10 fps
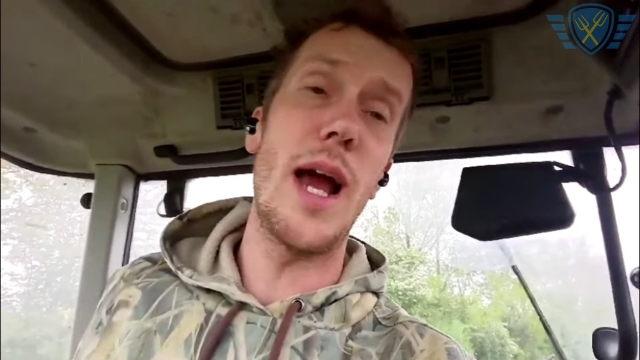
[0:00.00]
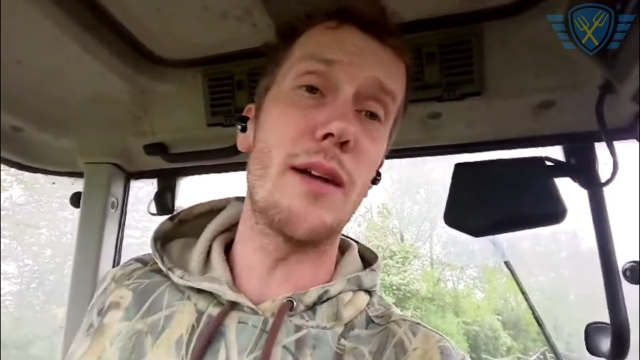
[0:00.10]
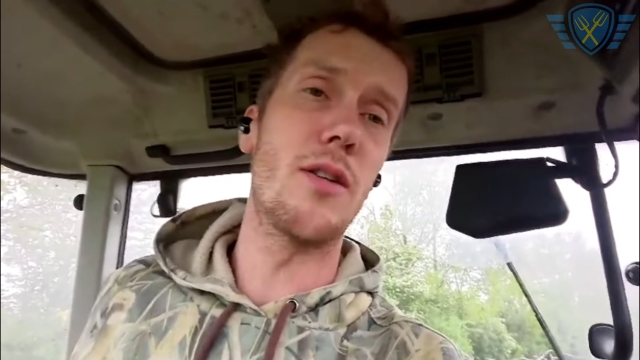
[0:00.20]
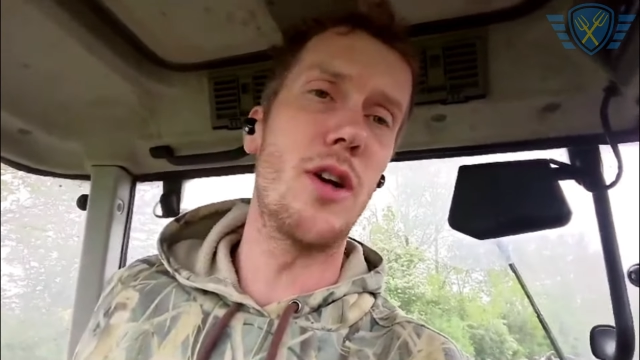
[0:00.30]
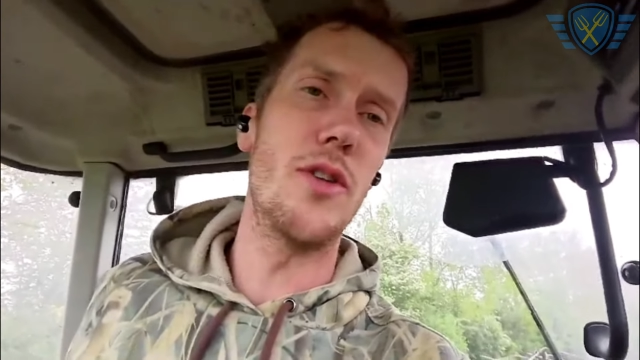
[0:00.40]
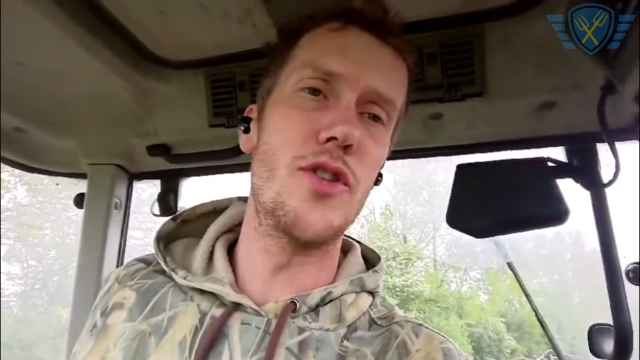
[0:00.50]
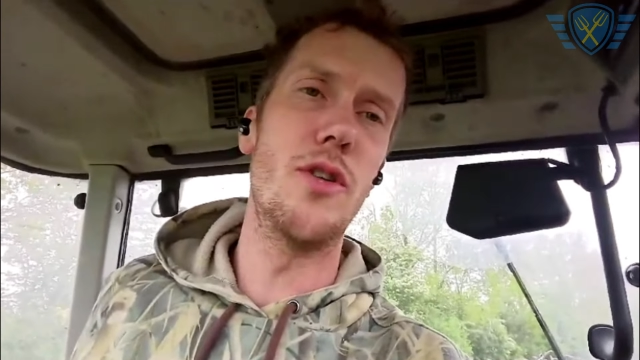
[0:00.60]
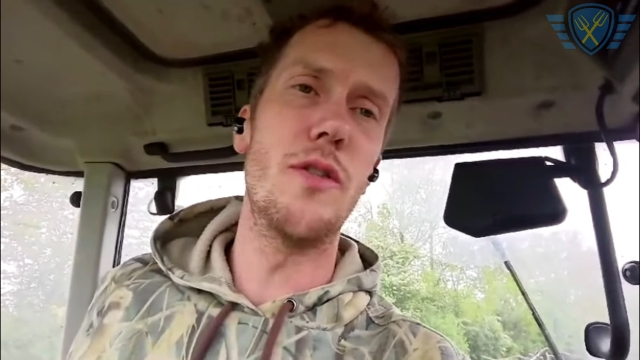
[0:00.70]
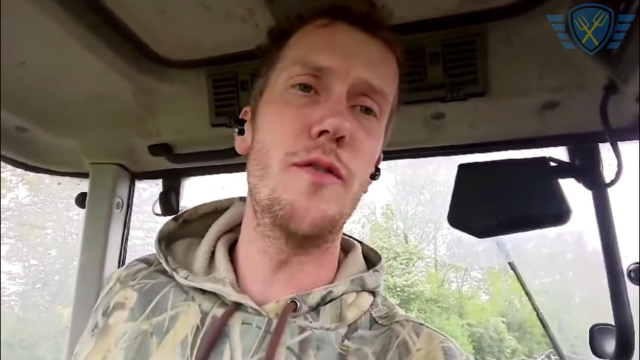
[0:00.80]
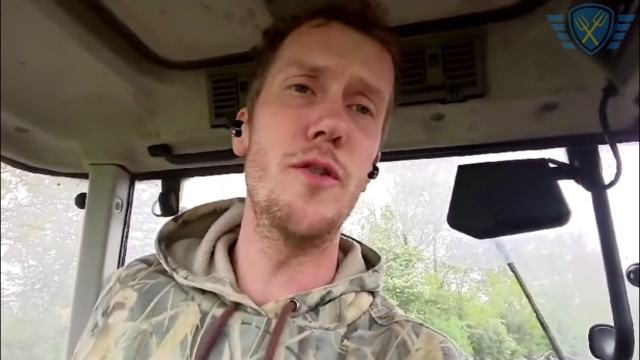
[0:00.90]

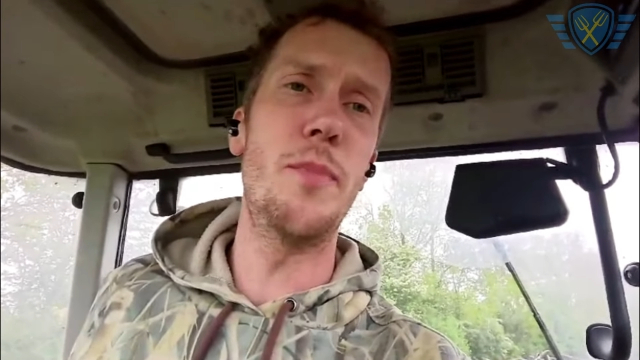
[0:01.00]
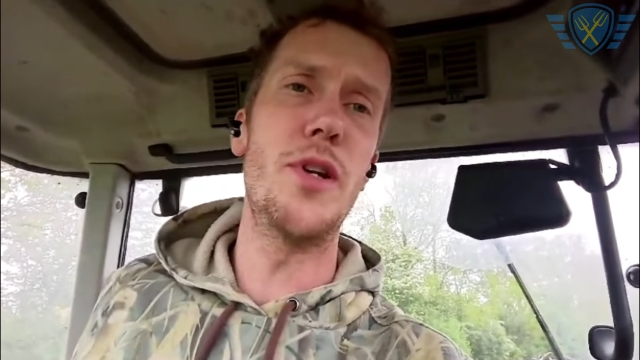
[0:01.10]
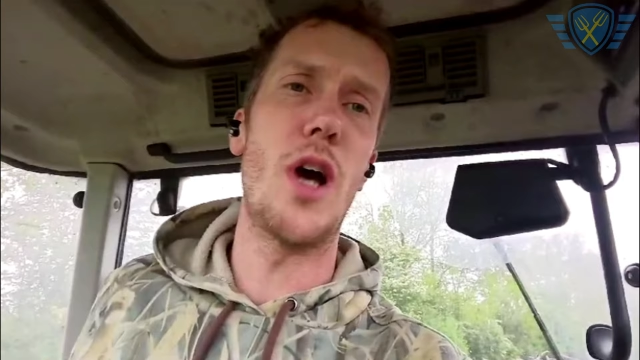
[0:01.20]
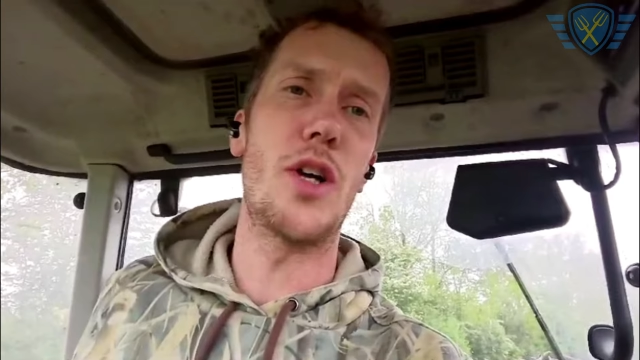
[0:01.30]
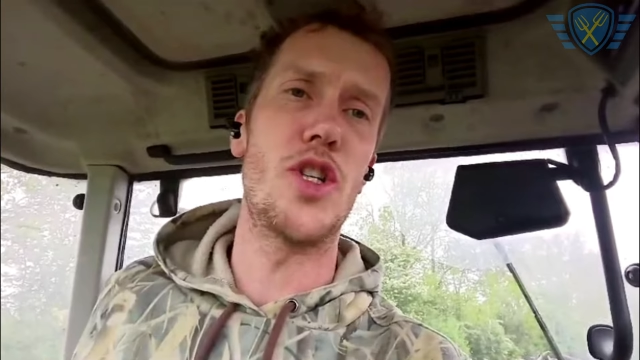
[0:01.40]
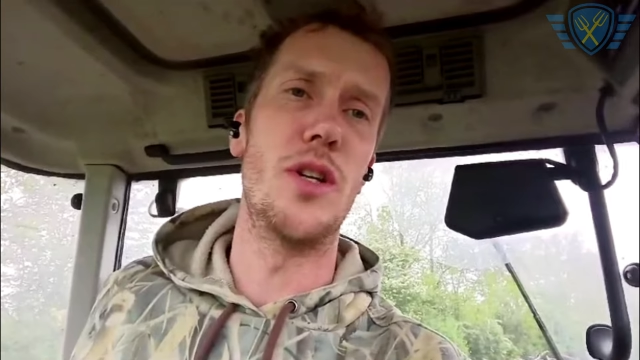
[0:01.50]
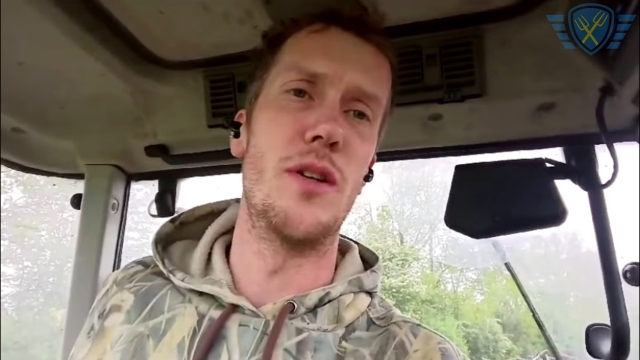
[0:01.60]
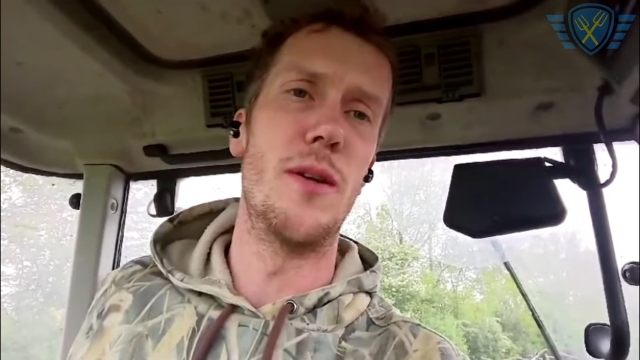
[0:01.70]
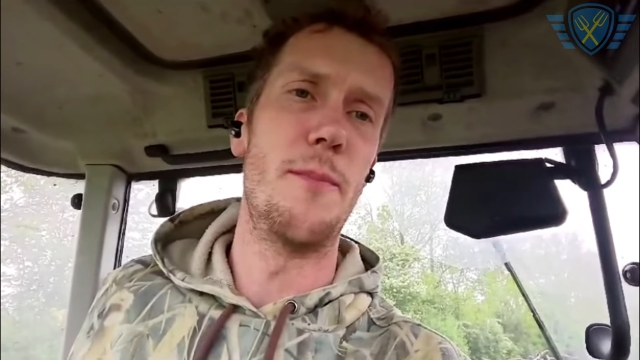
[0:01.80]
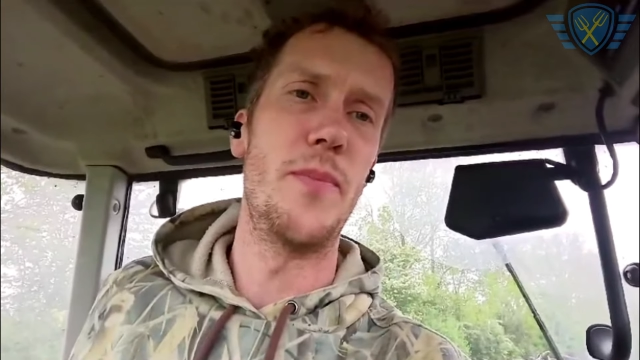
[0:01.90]
agricultural food production
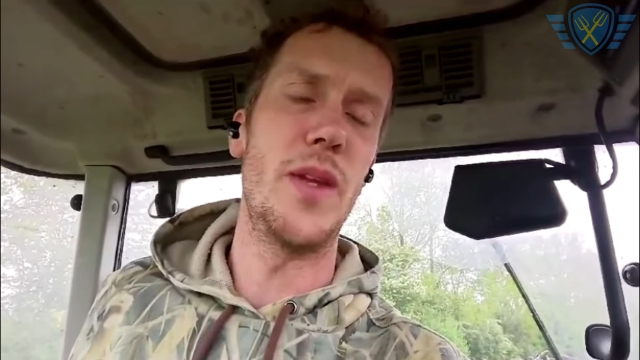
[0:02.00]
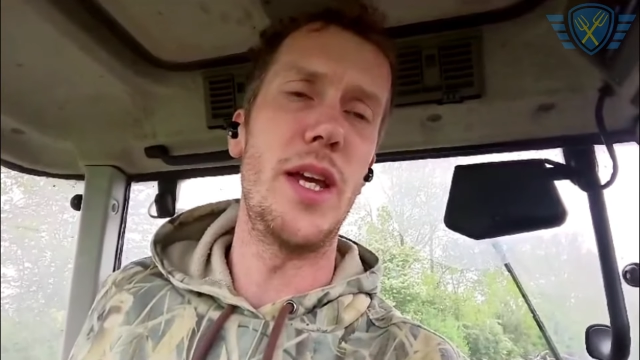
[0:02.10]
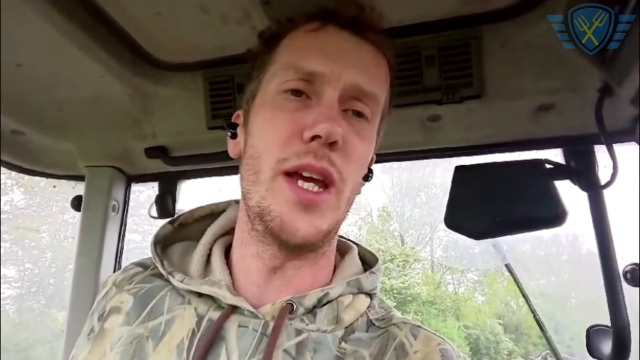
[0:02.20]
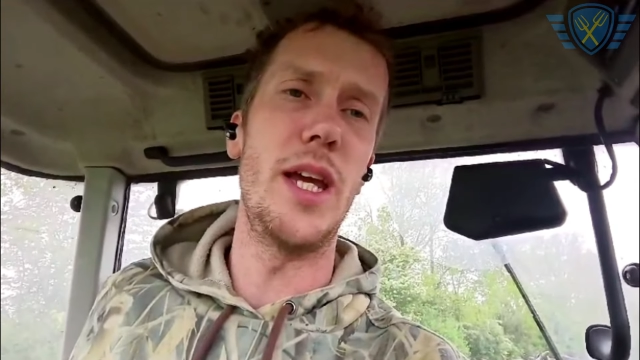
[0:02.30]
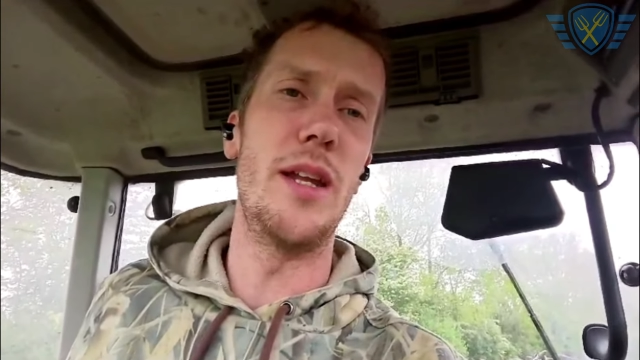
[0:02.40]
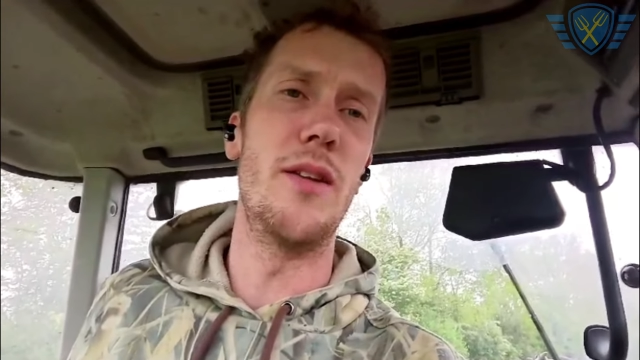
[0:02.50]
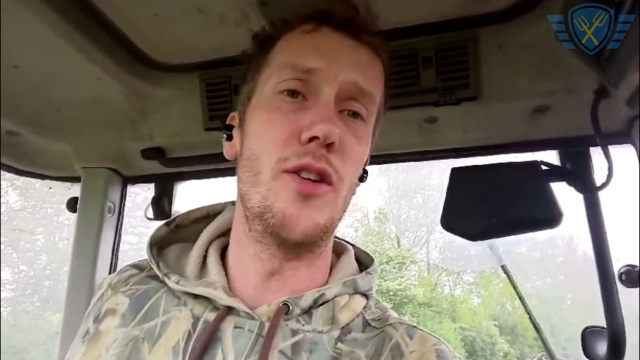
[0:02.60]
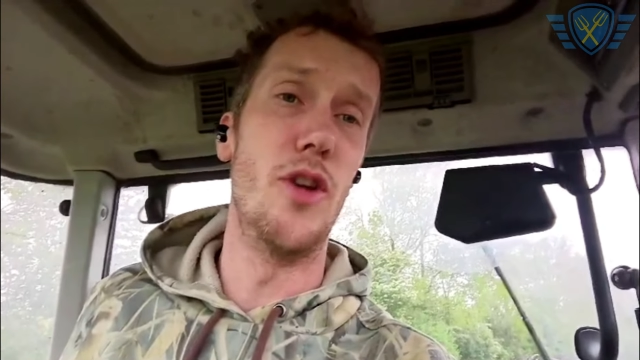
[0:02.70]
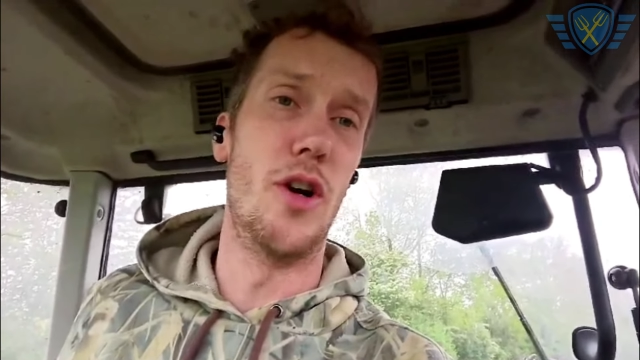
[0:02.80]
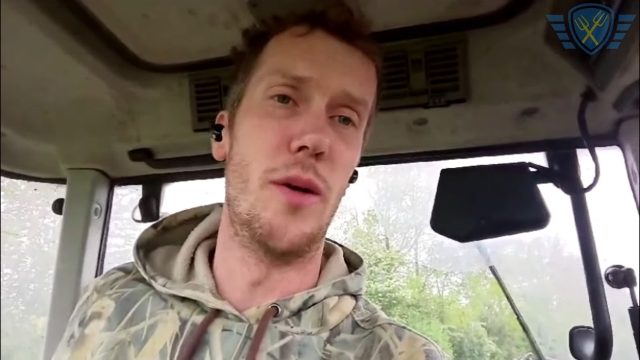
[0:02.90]
in
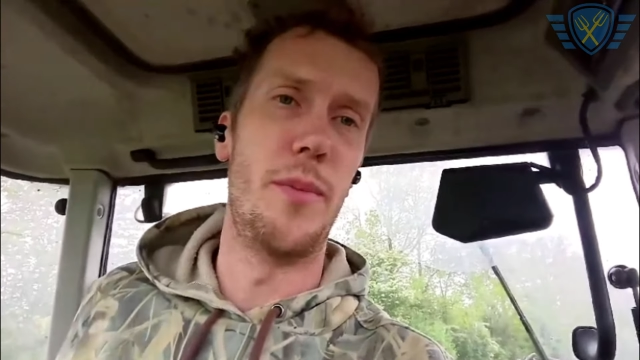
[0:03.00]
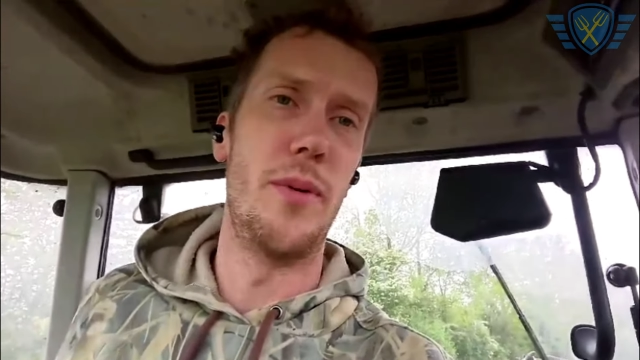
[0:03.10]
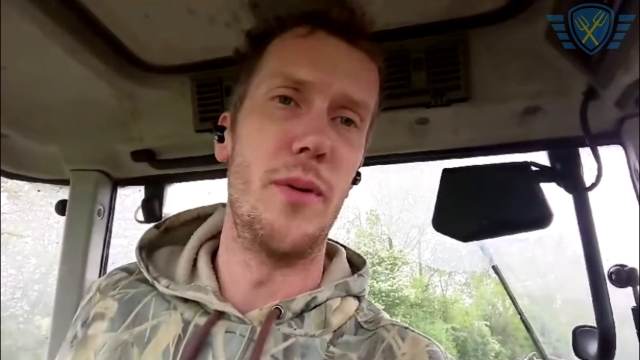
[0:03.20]
Europe.